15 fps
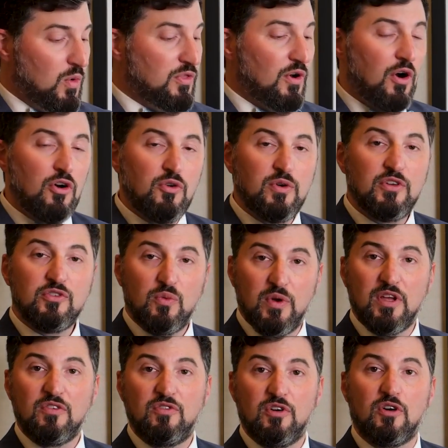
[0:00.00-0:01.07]
With arteries, we
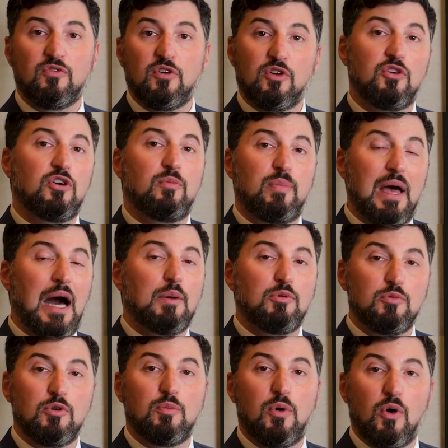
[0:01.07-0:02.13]
can feel for a good
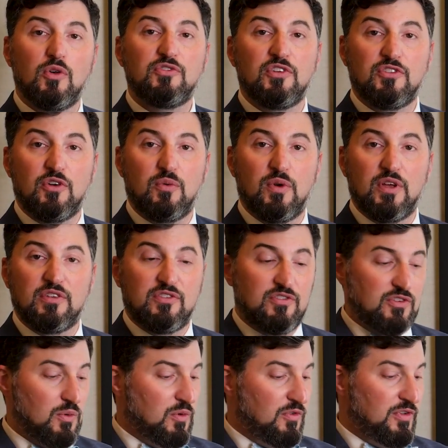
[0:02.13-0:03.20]
palpable pulse at the wrist.
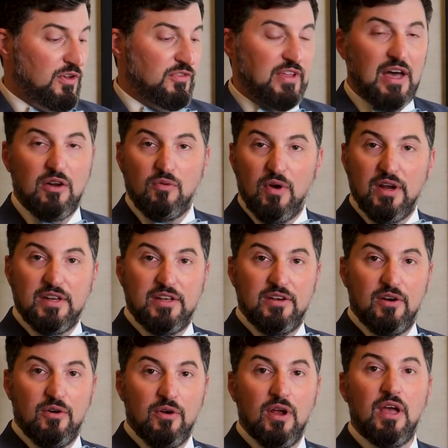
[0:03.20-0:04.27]
So we'll feel down right
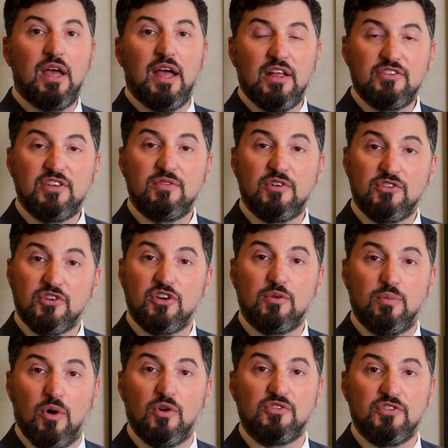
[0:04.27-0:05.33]
here and see if there's a good
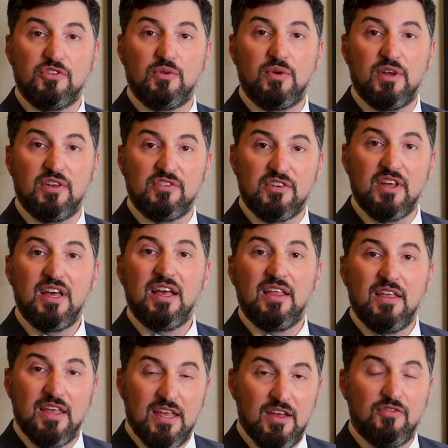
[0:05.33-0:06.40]
pulse at the wrist.
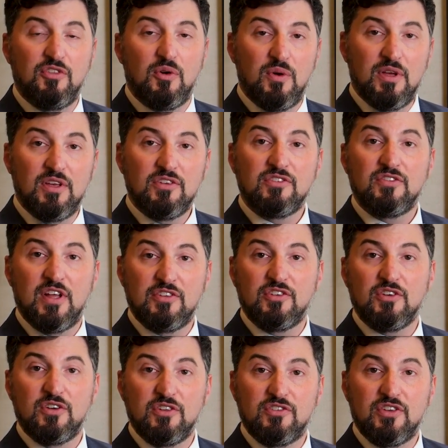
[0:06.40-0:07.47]
If there is, that's a
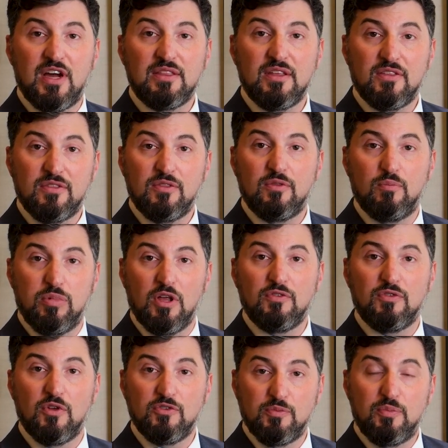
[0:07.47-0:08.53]
good sign that blood
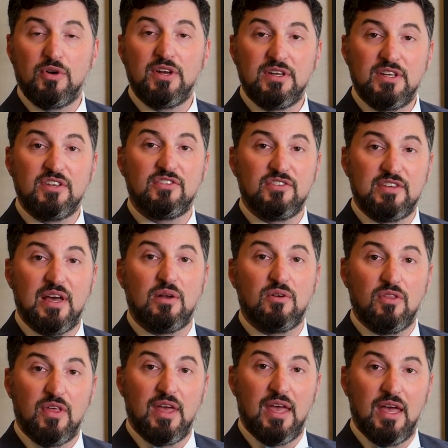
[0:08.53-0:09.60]
flow is pretty decent down
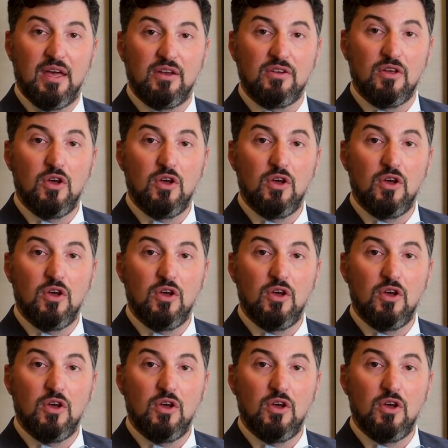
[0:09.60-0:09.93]
to the hand.